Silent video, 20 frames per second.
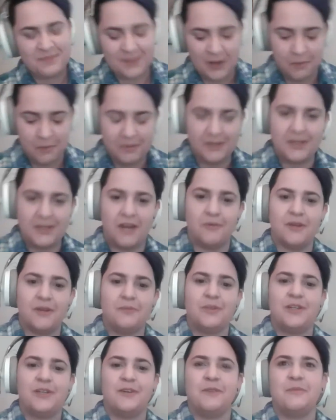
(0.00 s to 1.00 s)
hoping no one
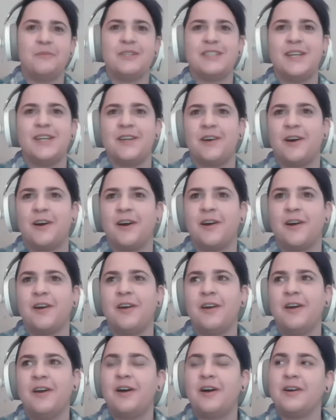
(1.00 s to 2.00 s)
will take our
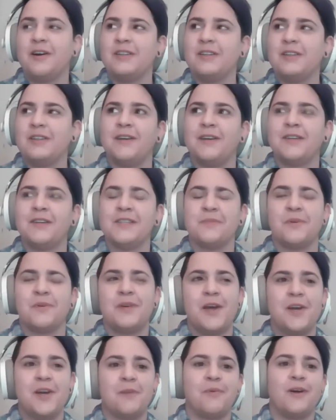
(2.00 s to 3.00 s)
data, because we're
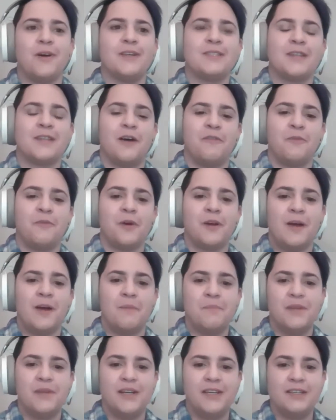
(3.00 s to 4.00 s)
an enterprise software
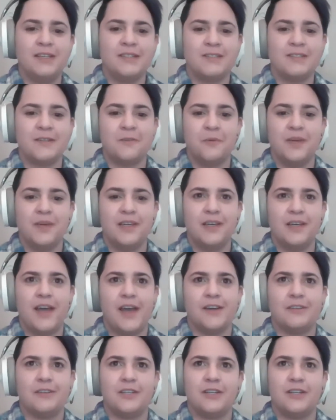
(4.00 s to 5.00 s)
company, so we
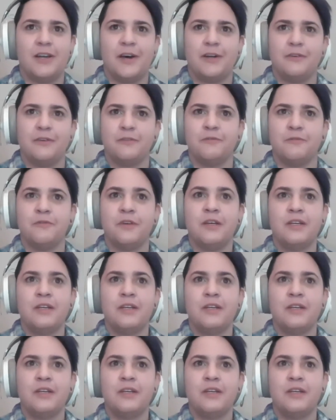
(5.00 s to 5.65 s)
handle a lot of